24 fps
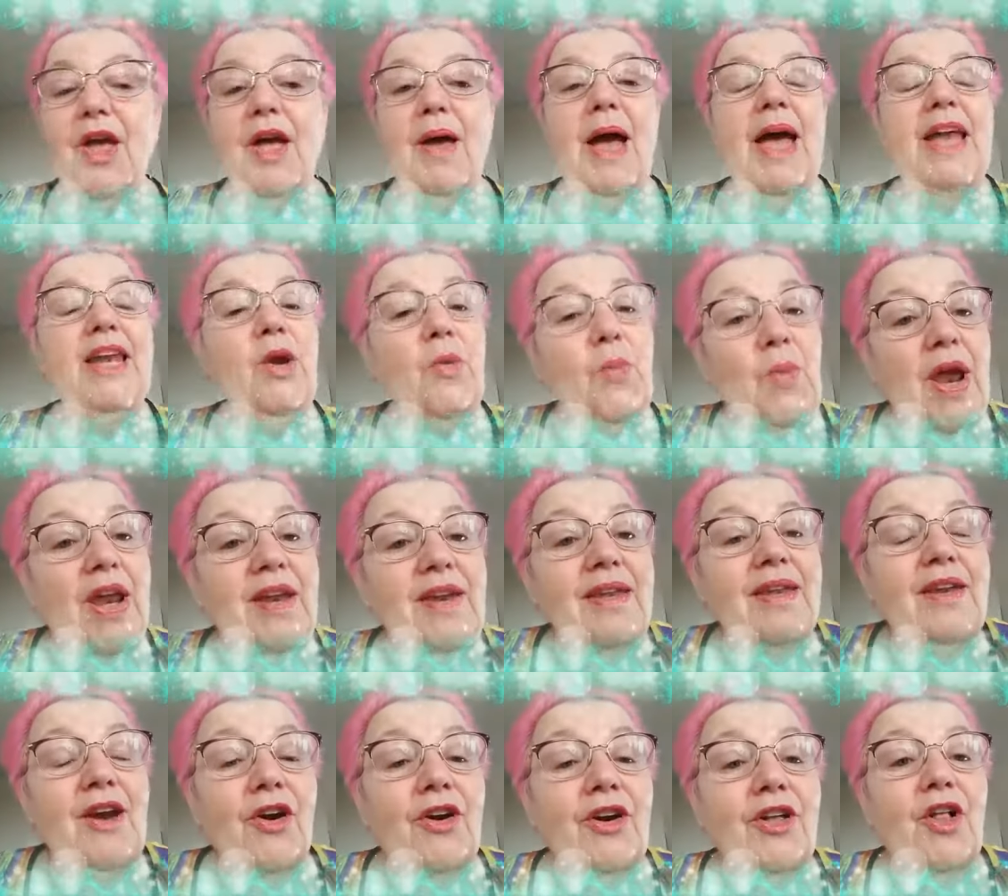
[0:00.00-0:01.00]
And I read
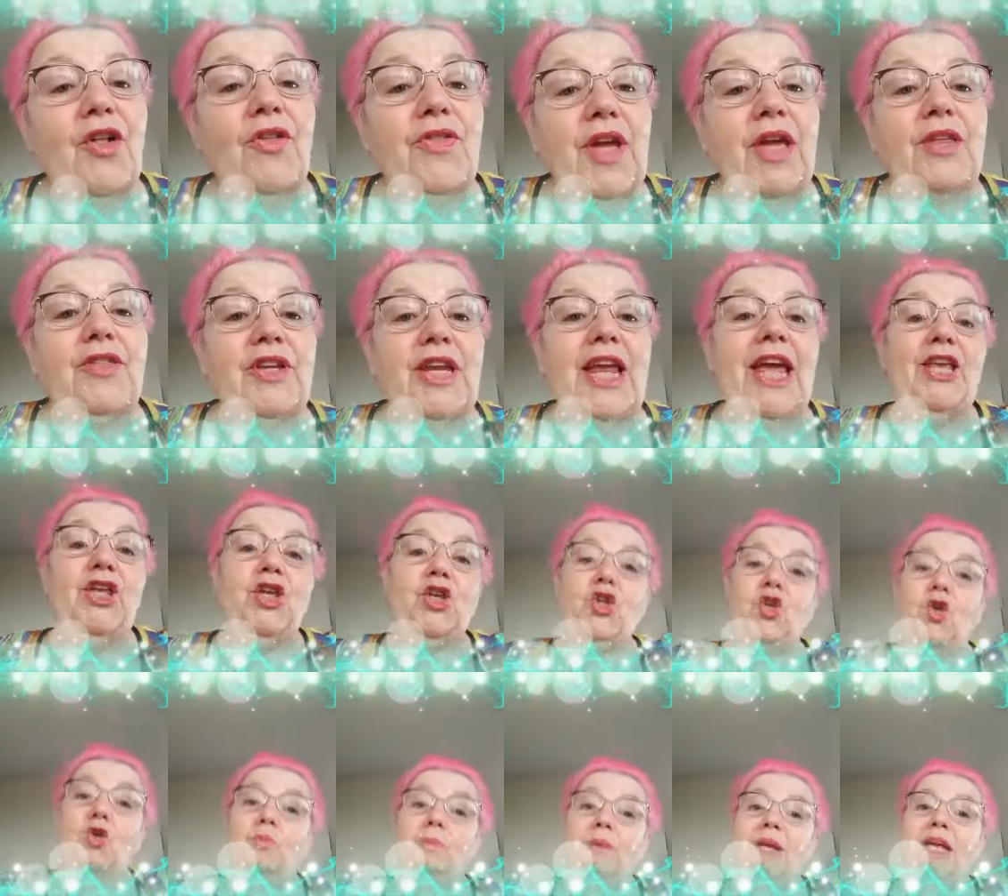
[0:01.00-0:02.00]
an article the other day, and you
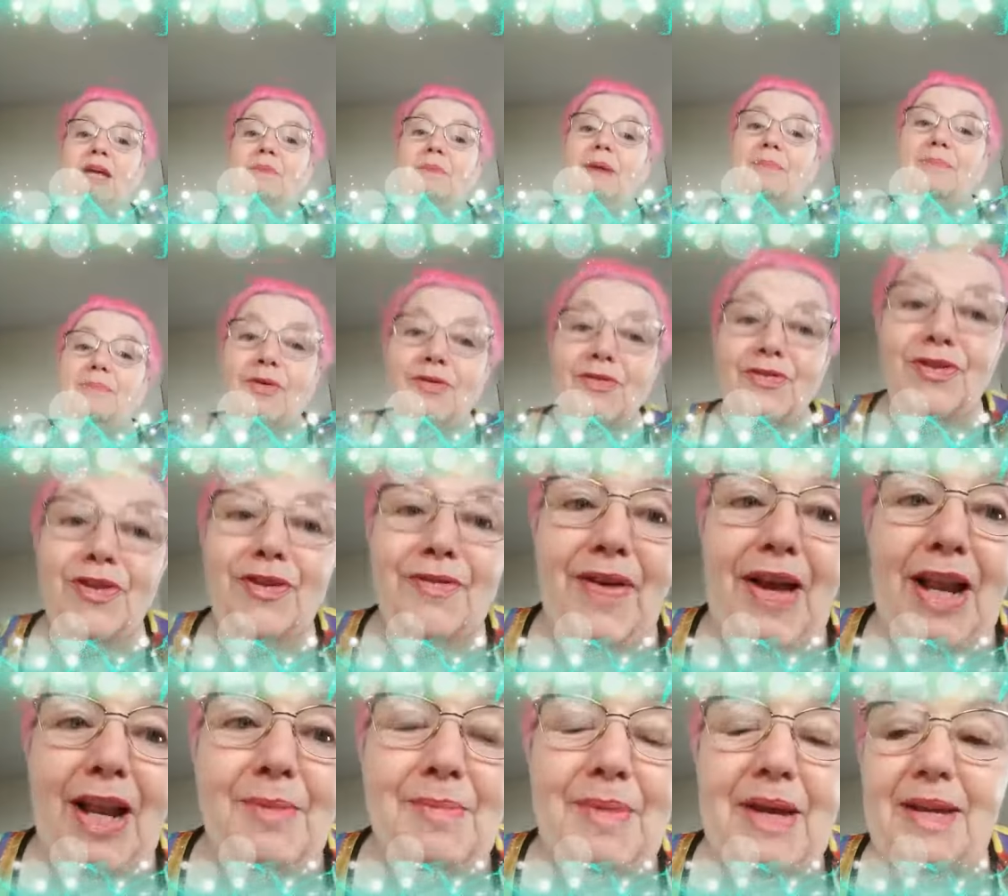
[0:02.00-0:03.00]
know me and my personal
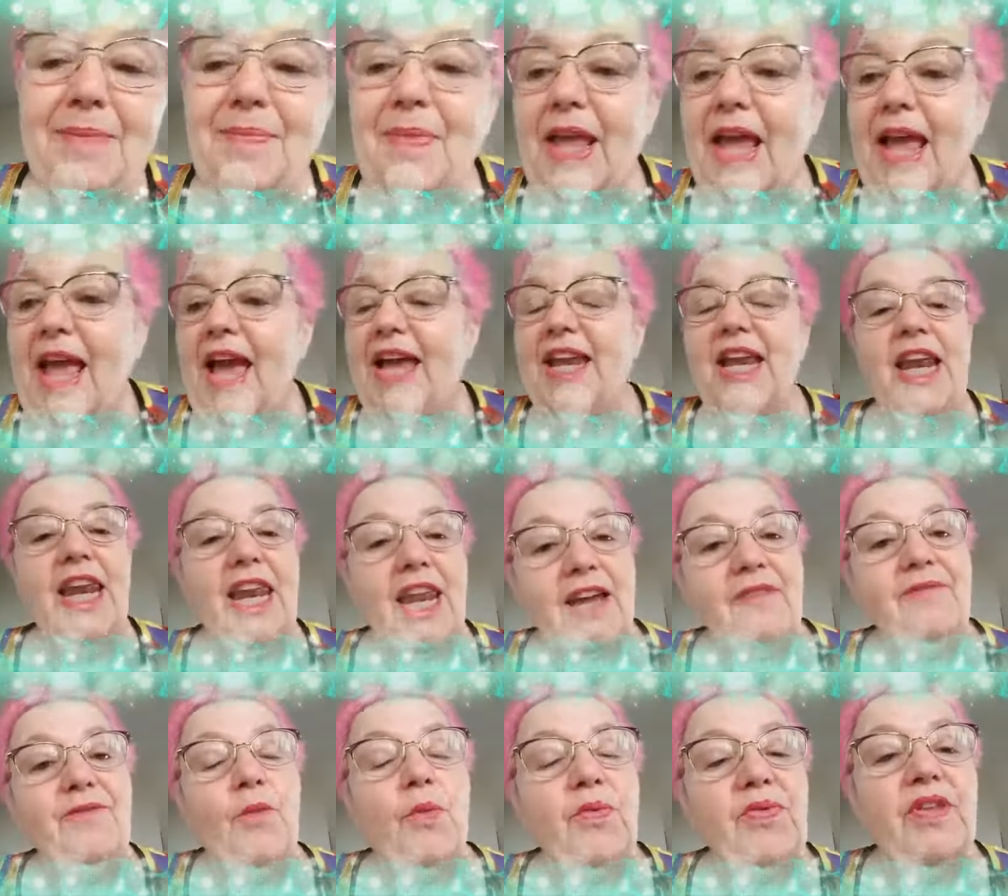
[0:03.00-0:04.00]
development, and I
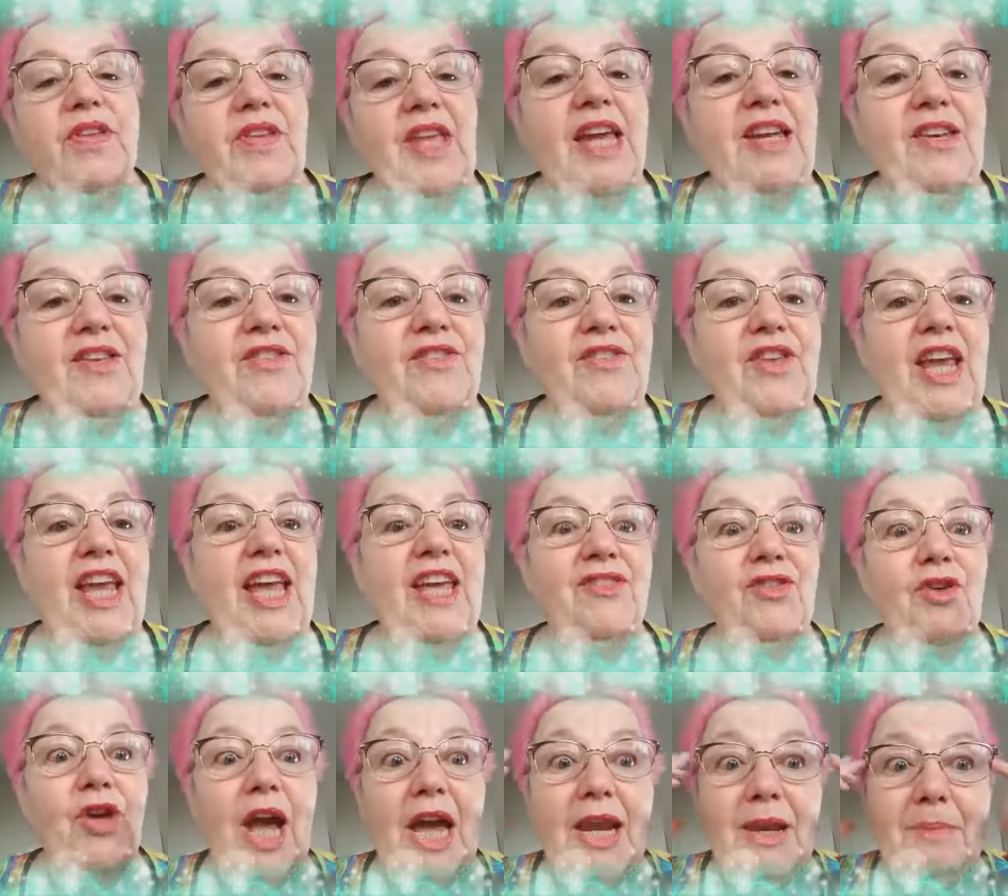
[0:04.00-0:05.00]
like what this had to say because
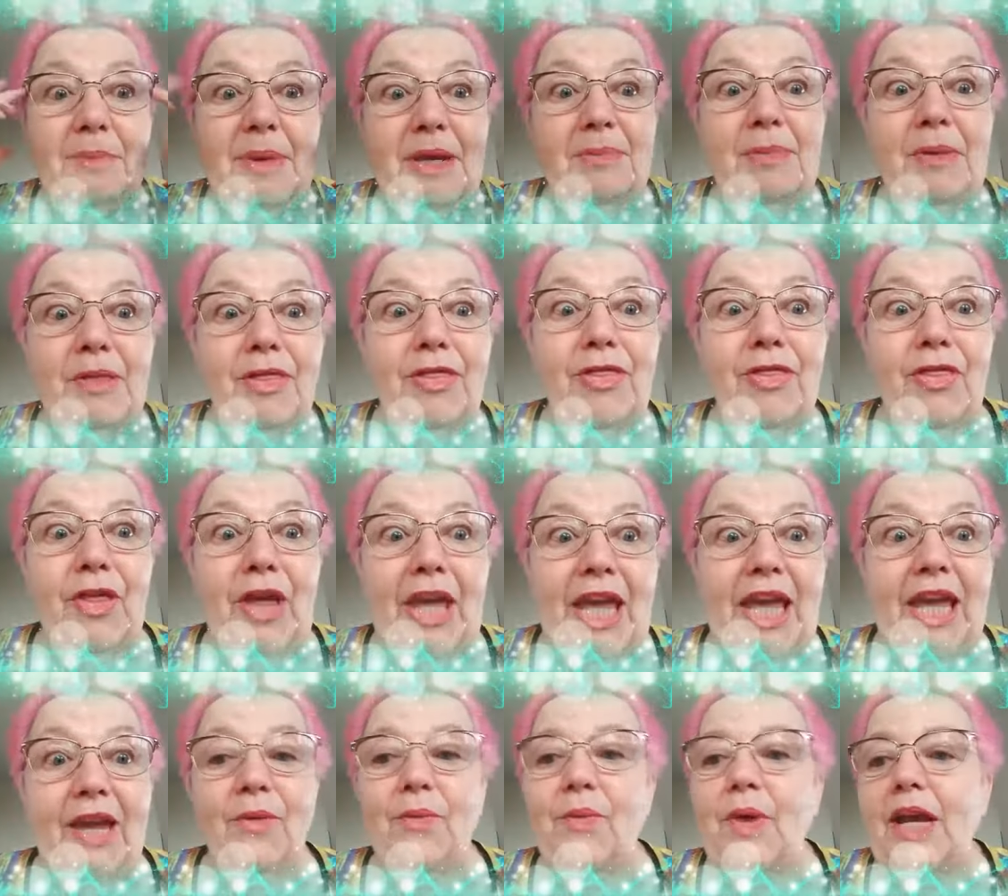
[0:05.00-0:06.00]
it kind of made me
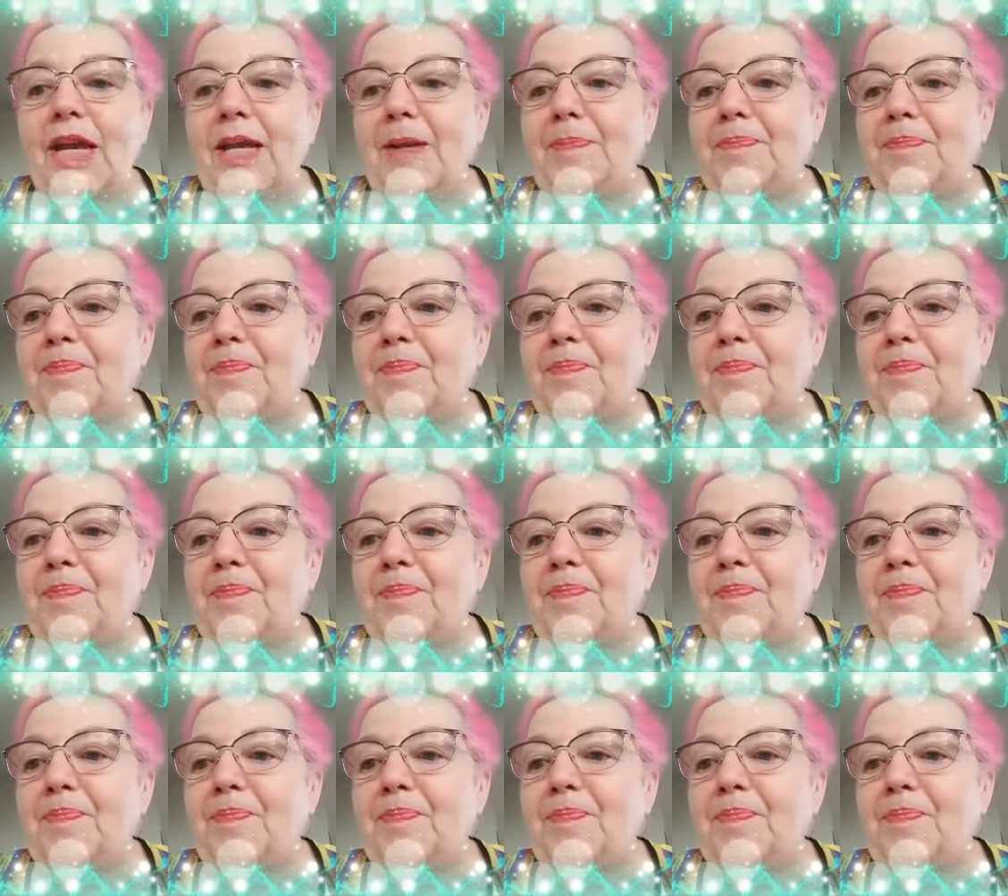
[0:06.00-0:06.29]
think, right?